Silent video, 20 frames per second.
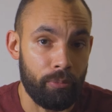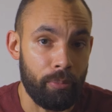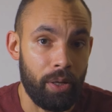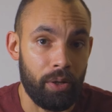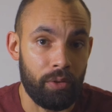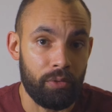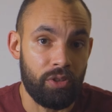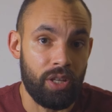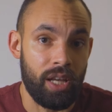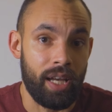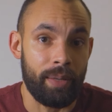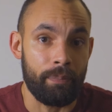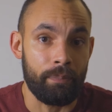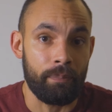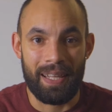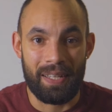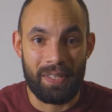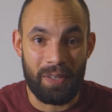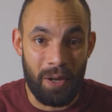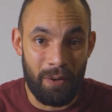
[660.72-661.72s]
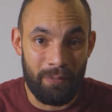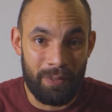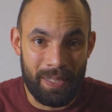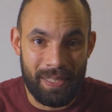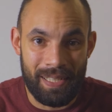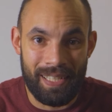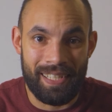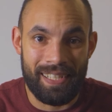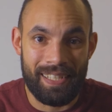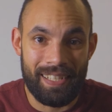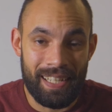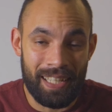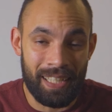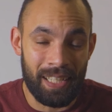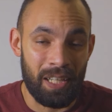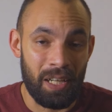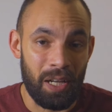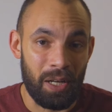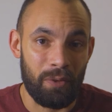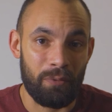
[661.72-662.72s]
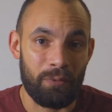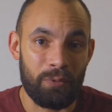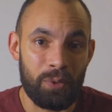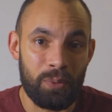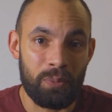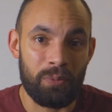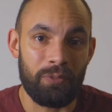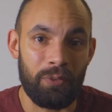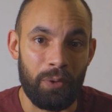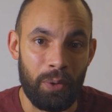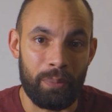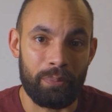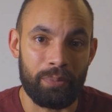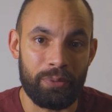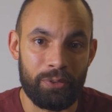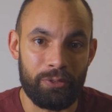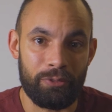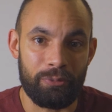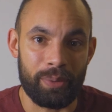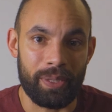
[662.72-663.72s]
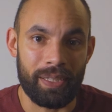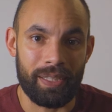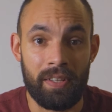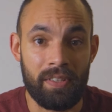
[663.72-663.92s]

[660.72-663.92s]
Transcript: amount of time, there's obviously still a lot of room for improvement.